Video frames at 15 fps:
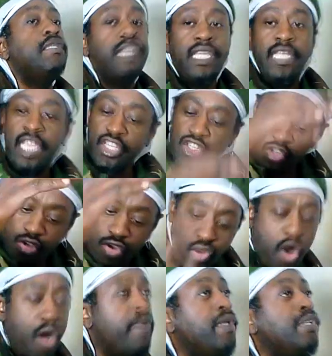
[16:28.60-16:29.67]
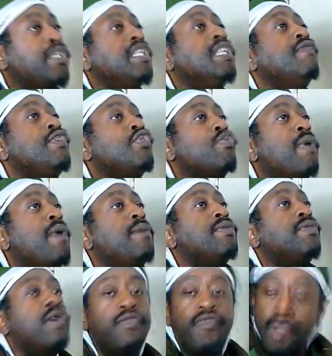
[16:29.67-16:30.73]
It's Common's an individual by
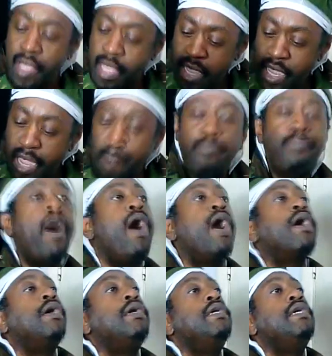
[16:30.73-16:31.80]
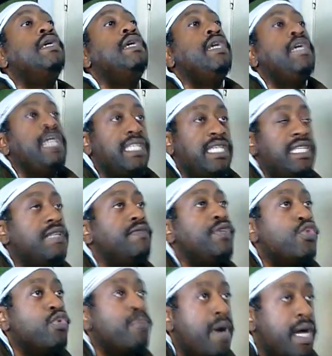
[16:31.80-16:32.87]
himself, and Pac is an
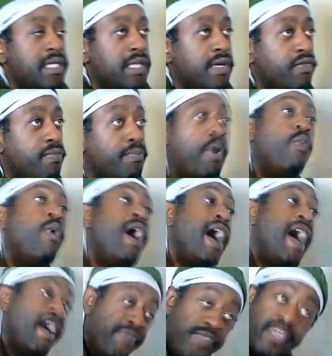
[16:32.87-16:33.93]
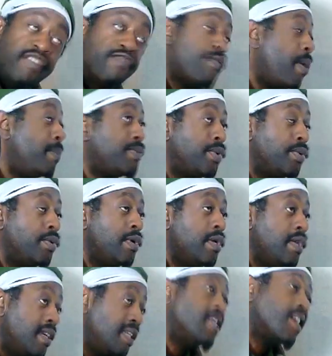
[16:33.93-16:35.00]
individual by itself. But what I have to give props to
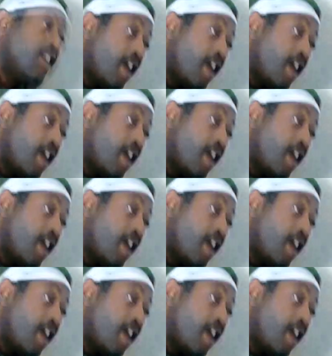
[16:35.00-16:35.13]
is the